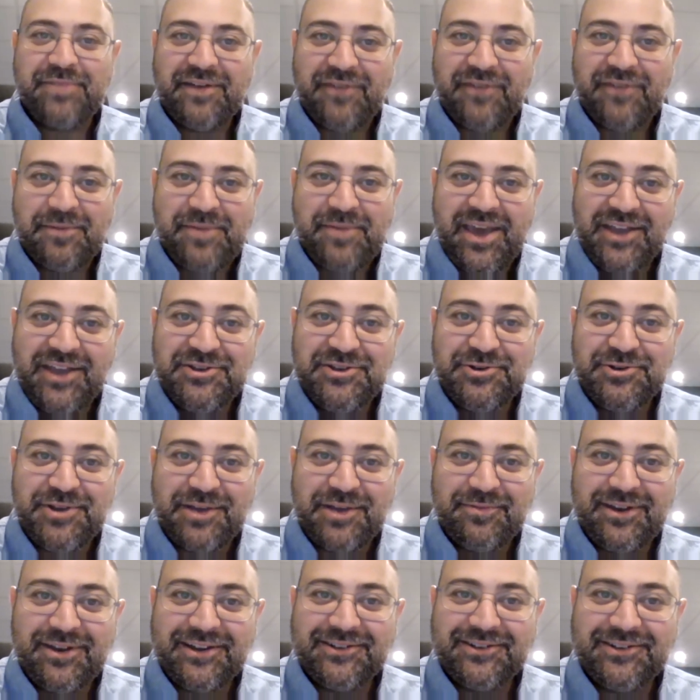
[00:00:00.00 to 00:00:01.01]
have I paid you yet,
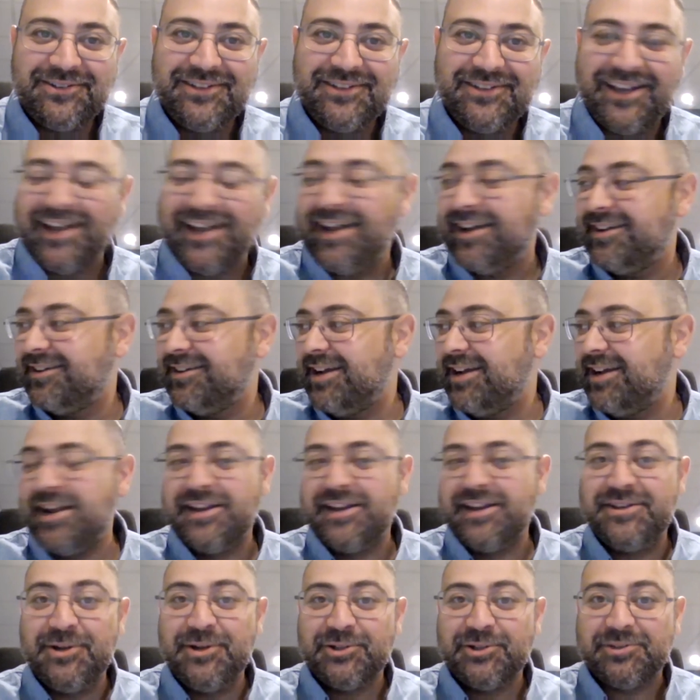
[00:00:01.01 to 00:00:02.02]
Michael? Yeah. I need
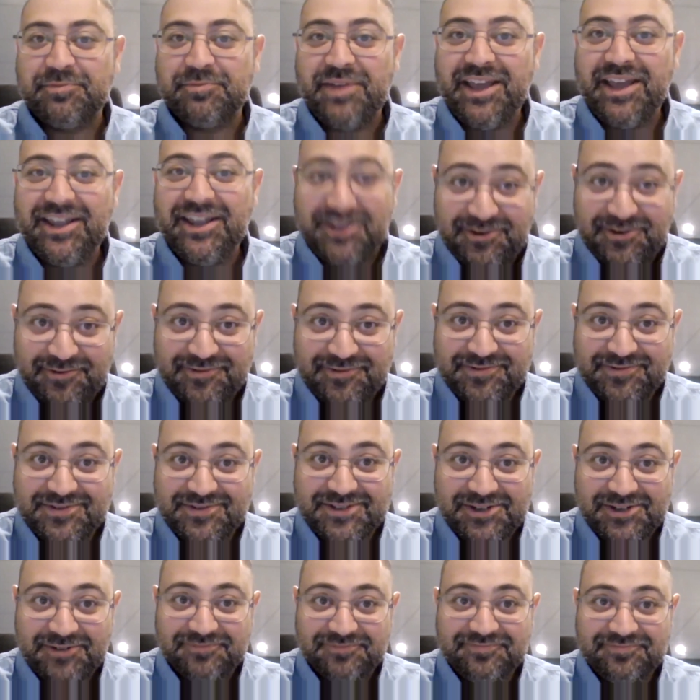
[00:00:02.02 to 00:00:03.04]
a deal to pay you.
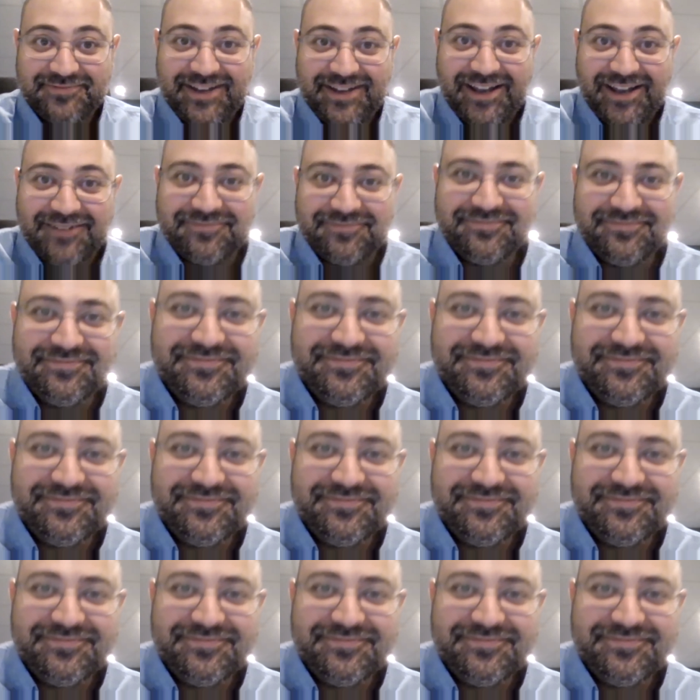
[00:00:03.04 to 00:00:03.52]
So yeah.